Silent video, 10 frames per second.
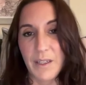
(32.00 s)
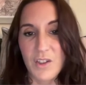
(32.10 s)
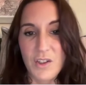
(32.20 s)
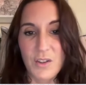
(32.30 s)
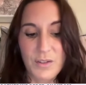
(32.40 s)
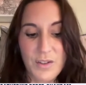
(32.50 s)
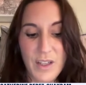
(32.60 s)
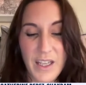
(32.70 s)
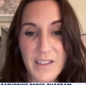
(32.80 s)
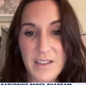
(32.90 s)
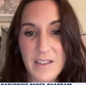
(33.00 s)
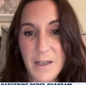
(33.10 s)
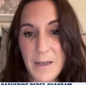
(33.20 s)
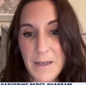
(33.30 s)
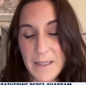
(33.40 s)
managed to
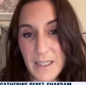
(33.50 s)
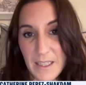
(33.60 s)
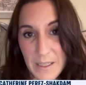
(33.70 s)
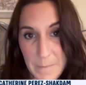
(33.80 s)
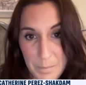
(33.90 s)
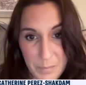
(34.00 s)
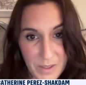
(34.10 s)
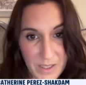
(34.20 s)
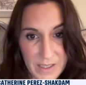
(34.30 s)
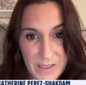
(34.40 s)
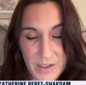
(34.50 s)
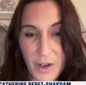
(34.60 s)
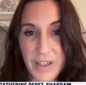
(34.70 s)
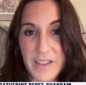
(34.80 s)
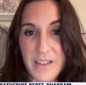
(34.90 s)
hit its
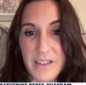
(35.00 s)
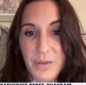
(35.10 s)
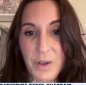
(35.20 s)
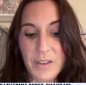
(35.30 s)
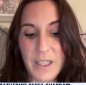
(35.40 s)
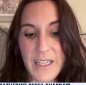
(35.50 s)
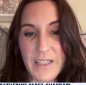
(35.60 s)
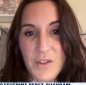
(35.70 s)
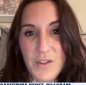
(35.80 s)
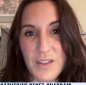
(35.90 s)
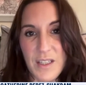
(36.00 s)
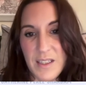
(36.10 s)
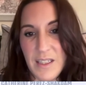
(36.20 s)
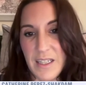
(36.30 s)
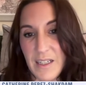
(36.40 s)
targets in Iran is a
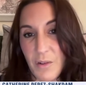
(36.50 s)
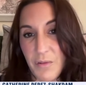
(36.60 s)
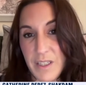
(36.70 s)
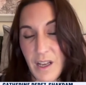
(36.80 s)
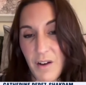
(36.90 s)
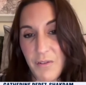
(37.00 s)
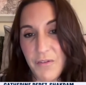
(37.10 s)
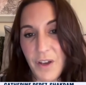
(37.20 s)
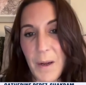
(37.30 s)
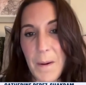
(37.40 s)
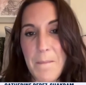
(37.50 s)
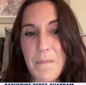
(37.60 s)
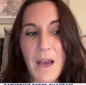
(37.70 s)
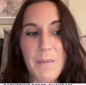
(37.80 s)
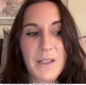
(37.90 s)
success in and of itself.
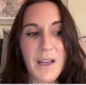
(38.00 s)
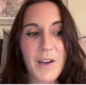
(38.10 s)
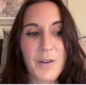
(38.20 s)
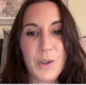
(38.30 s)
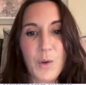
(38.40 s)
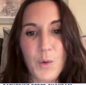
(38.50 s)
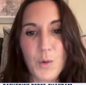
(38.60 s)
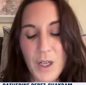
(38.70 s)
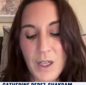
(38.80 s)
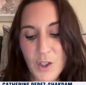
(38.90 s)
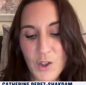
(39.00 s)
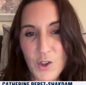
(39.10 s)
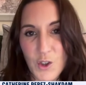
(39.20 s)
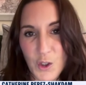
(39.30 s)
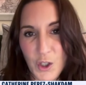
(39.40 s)
I mean, I recall
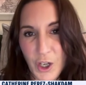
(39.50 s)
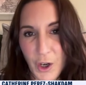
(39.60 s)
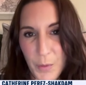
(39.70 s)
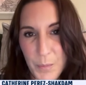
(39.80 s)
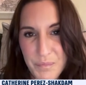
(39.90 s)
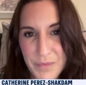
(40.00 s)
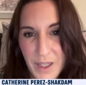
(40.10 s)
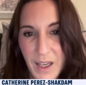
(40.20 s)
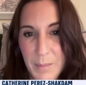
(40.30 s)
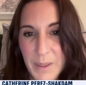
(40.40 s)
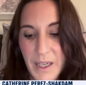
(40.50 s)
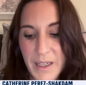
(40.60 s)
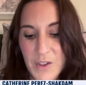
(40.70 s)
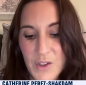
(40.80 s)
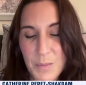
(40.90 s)
not too long ago,
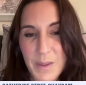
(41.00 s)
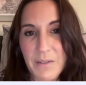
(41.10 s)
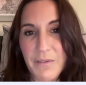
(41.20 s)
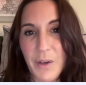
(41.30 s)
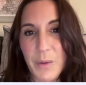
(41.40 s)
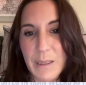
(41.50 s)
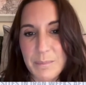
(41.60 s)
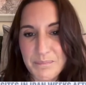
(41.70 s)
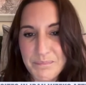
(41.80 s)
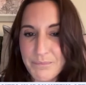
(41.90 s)
Khamenei just being very